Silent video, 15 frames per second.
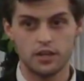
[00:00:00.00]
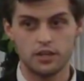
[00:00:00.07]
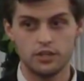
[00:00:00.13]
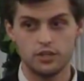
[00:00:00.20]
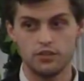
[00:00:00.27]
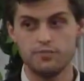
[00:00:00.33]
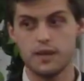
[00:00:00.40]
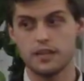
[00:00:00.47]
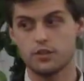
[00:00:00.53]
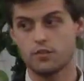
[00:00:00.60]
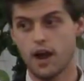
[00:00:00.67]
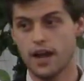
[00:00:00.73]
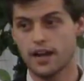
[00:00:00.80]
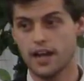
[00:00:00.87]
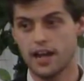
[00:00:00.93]
You've been the
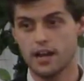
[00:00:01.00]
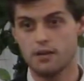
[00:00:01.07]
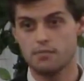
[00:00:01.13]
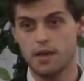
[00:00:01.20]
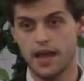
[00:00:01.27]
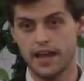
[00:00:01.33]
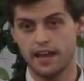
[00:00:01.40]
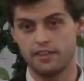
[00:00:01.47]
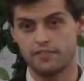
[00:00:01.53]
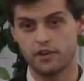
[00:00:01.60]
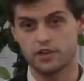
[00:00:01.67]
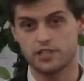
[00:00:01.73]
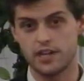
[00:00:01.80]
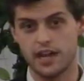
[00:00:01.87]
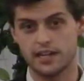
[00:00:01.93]
right-hand man,
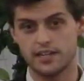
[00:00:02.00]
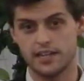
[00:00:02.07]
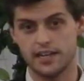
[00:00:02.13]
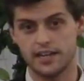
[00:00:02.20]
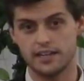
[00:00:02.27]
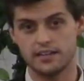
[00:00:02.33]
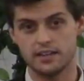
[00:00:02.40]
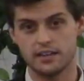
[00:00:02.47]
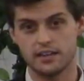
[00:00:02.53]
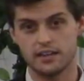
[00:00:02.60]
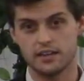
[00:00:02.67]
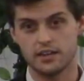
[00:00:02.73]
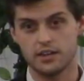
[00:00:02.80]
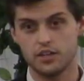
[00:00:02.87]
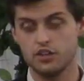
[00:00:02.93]
verse 19.
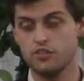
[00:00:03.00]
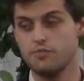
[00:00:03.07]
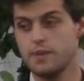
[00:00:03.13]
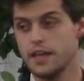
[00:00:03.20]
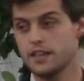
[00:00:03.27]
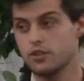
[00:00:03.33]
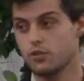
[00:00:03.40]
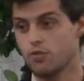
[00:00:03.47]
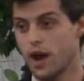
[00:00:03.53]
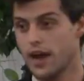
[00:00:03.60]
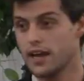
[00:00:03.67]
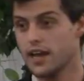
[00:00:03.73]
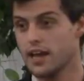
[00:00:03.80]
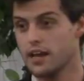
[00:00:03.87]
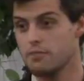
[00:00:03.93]
You've been the
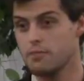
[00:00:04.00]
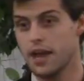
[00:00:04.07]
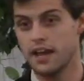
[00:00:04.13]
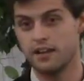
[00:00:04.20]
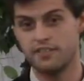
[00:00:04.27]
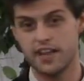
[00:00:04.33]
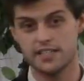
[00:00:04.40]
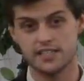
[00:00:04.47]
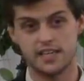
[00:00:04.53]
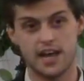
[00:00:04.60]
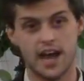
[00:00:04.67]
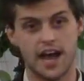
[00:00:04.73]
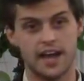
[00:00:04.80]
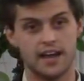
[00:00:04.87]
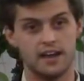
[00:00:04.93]
right-hand man of
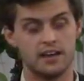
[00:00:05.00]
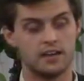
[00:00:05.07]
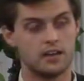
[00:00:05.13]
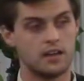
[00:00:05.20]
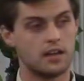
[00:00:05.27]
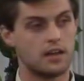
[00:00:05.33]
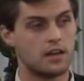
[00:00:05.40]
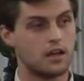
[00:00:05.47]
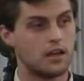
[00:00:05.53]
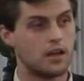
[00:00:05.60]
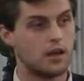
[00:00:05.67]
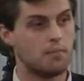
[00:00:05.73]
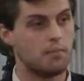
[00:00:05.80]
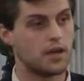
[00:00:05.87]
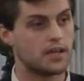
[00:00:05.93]
Hezekiah.
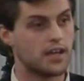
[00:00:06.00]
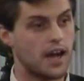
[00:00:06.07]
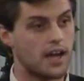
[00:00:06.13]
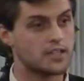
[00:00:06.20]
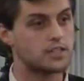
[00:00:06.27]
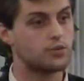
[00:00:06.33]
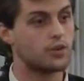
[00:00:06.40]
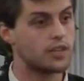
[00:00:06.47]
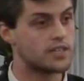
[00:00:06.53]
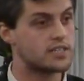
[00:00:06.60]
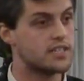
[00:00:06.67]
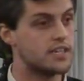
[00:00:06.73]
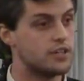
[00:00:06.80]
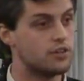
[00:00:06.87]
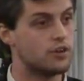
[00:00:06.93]
But God's going to
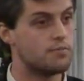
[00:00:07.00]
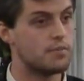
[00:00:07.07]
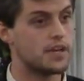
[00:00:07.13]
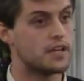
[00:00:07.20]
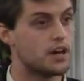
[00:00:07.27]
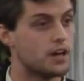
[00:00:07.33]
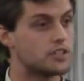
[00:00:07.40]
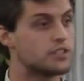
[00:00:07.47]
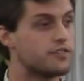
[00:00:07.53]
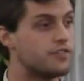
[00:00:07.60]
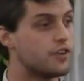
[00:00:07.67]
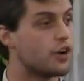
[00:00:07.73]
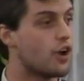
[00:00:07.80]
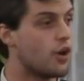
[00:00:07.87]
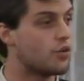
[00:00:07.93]
see to it, because of
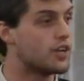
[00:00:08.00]
your own